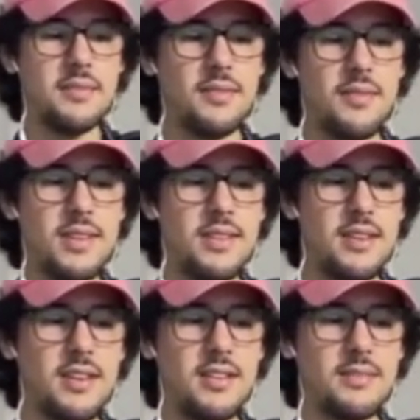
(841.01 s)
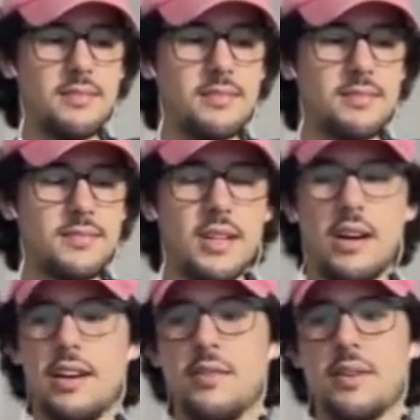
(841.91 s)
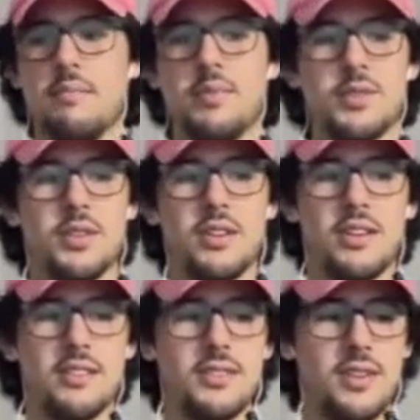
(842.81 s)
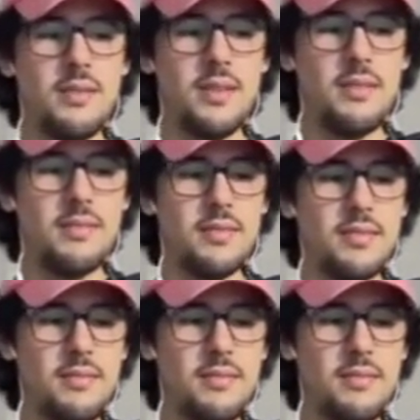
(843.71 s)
with I don't want to butcher her Instagram name.